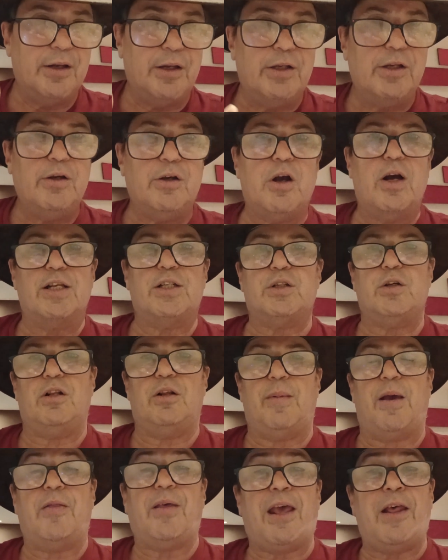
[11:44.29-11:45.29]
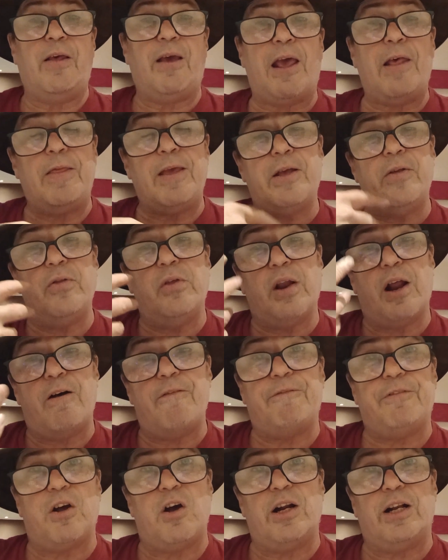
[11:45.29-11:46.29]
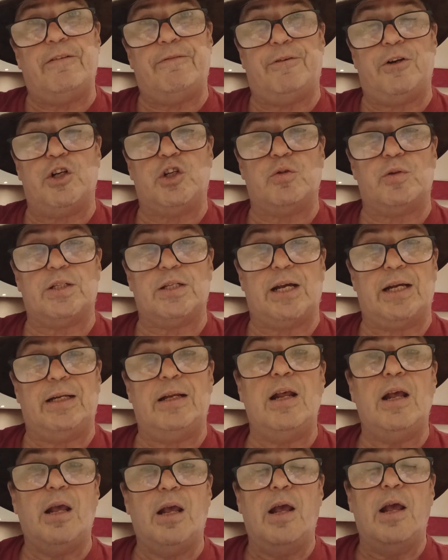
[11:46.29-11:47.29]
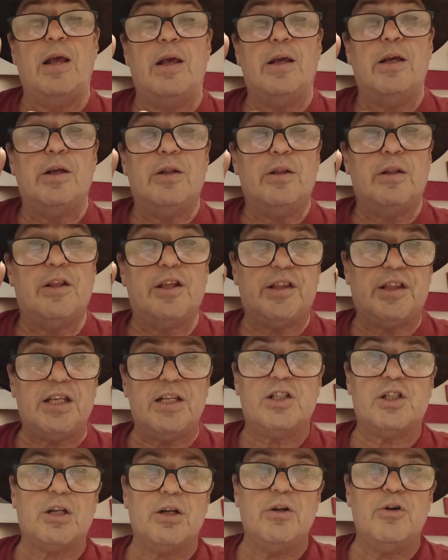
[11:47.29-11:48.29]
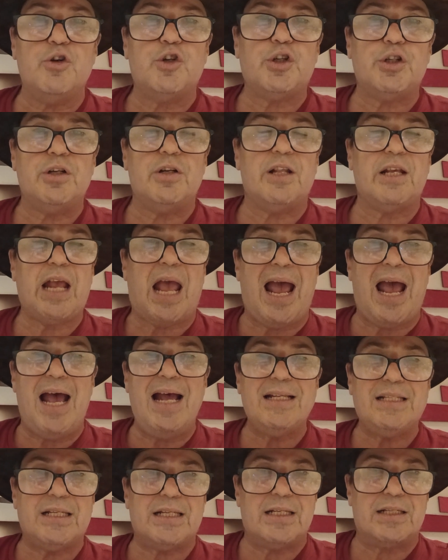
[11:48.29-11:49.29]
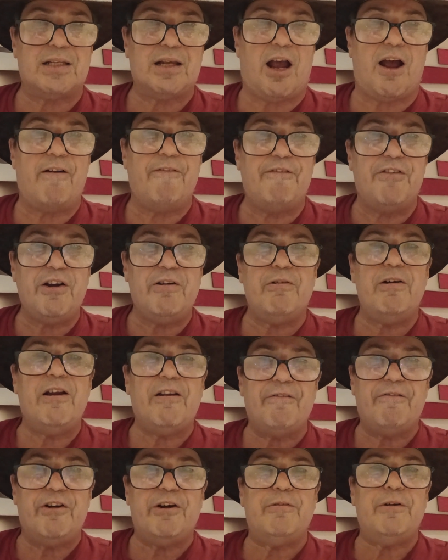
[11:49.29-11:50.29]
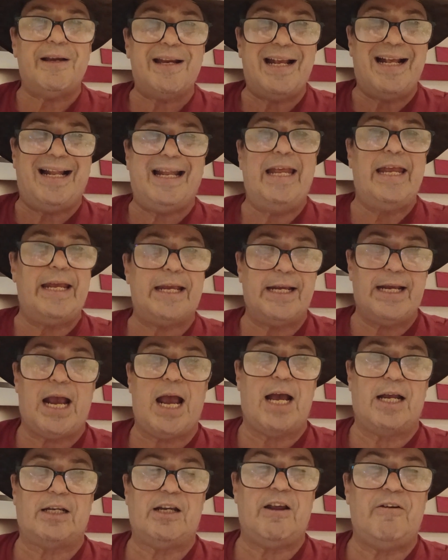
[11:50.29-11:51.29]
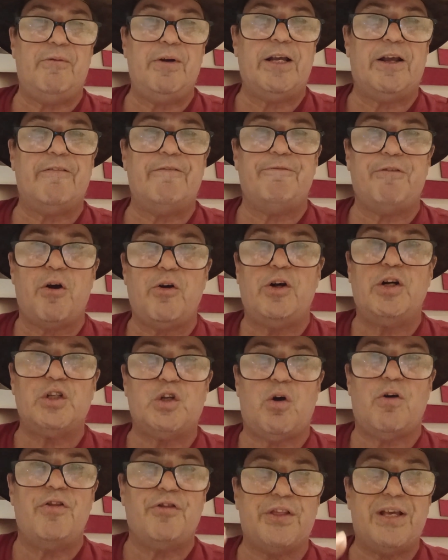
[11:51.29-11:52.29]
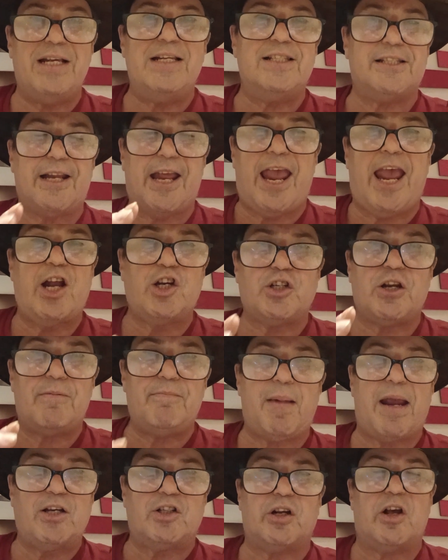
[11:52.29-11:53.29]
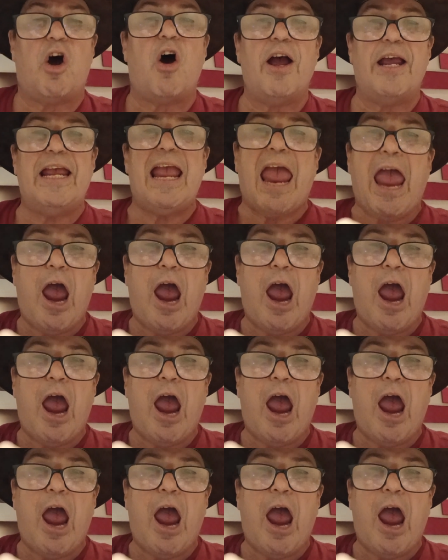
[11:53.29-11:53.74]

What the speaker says: You guys do the math. And at the end of the day, I'll finally finish with saying that the solution, the answers are very, very clear cut. If we can focus on things that actually matter, i.e.